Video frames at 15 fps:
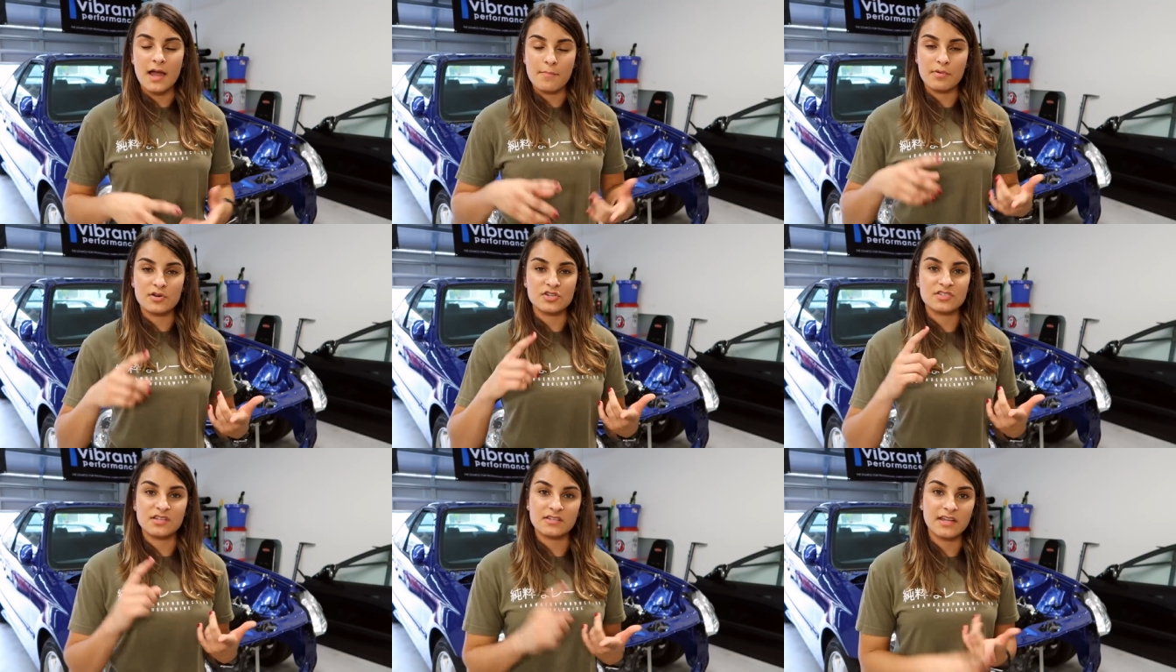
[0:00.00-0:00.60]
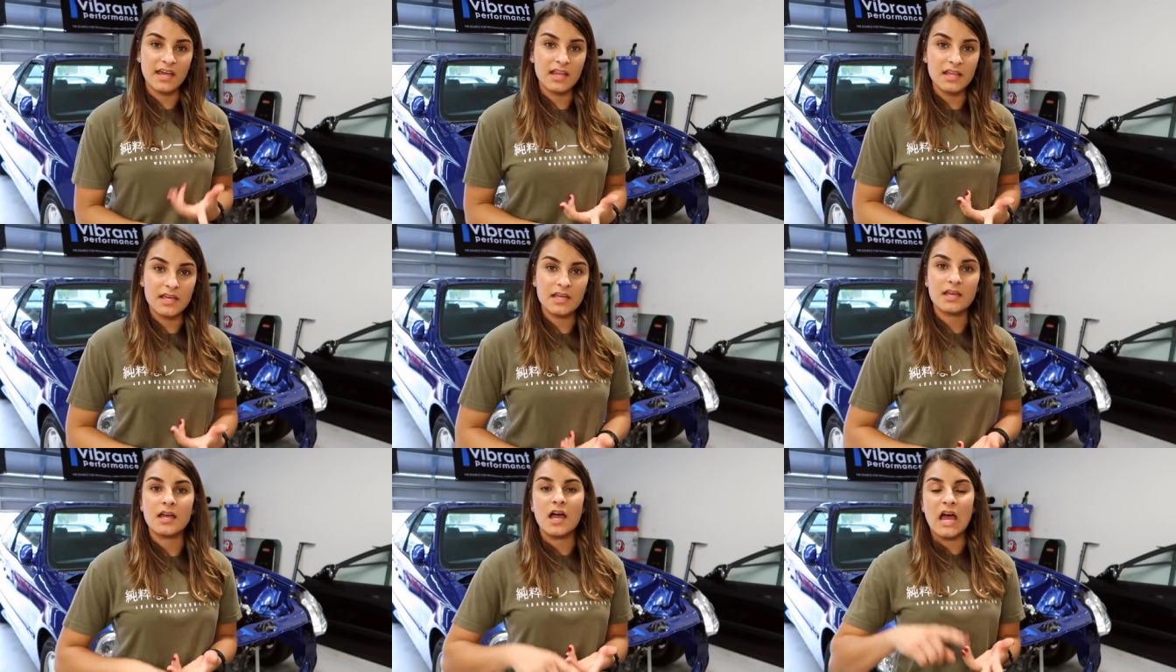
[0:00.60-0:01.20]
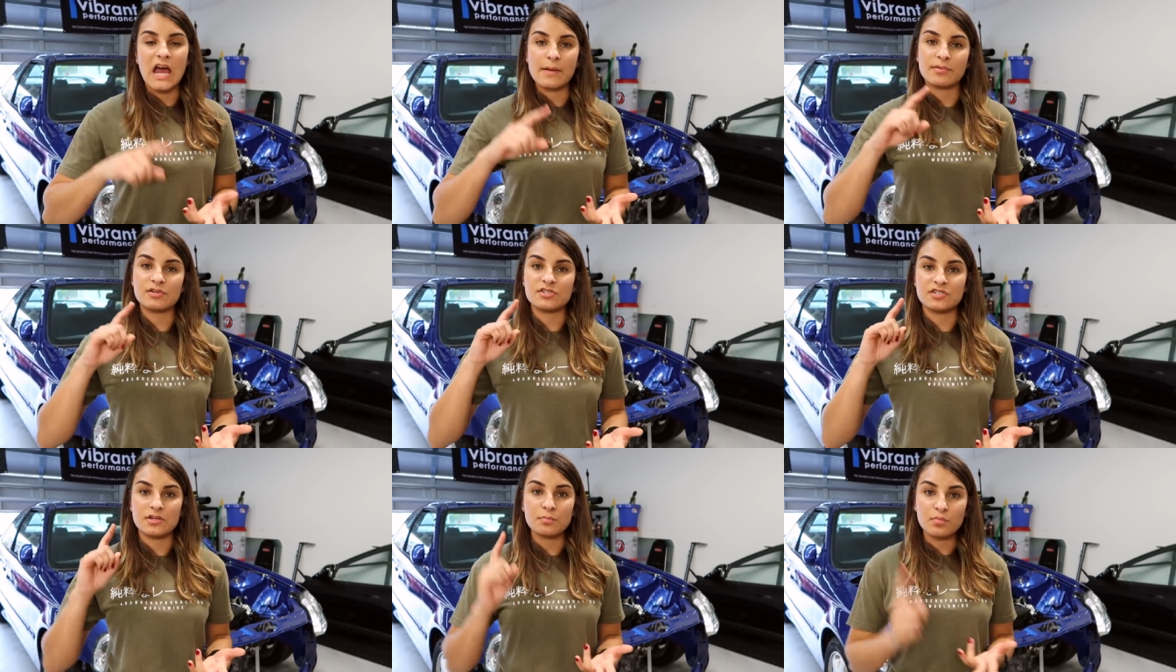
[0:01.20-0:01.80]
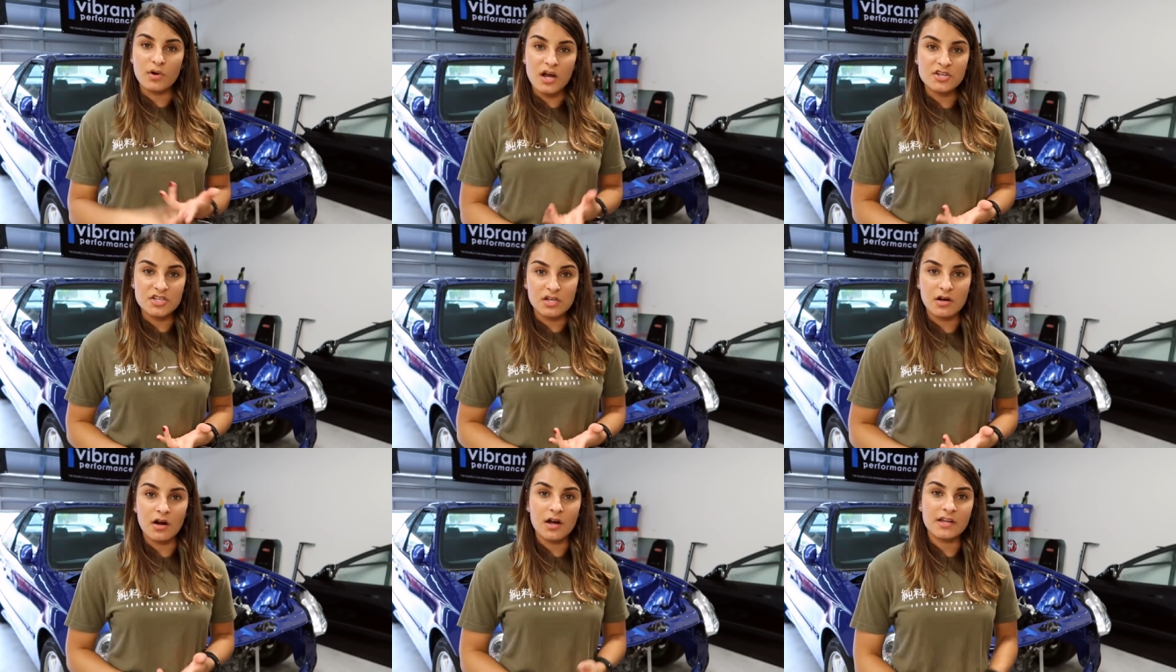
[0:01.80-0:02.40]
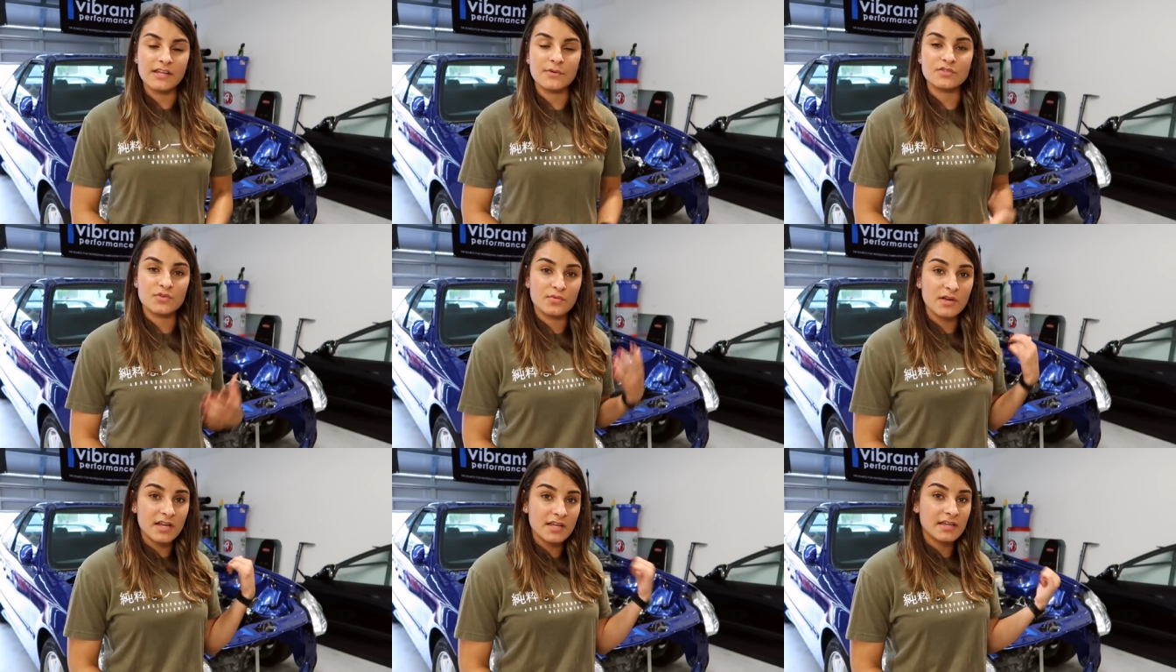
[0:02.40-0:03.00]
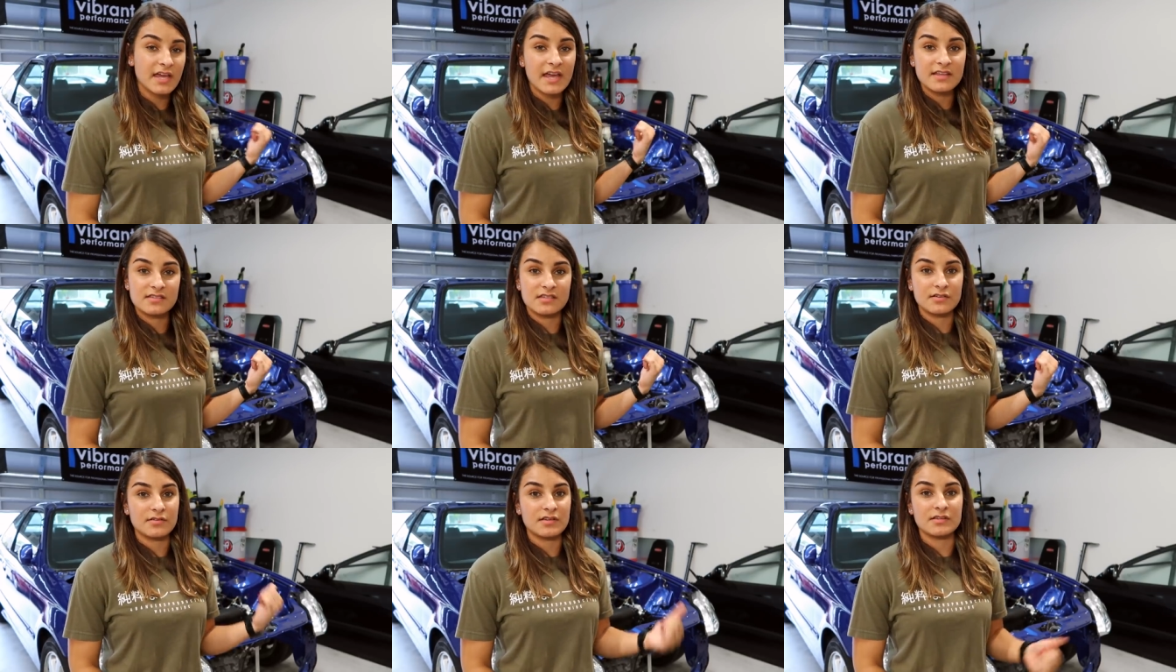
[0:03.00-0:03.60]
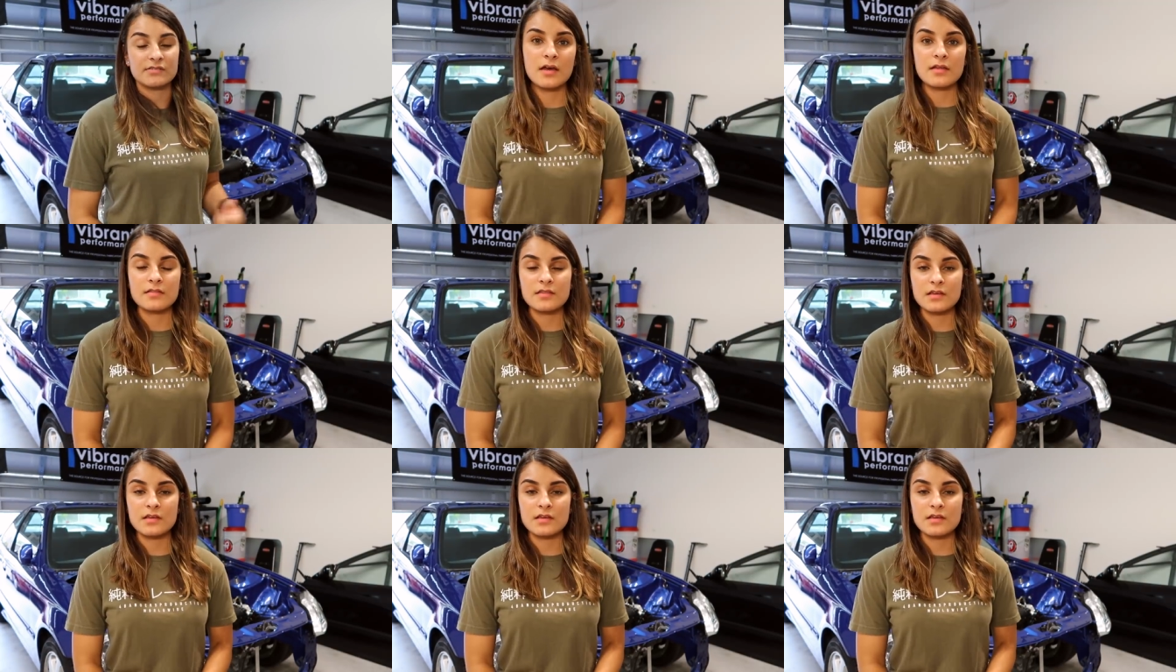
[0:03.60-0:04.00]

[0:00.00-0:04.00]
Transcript: I purchased a daily, I purchased a project car that was already K-Series.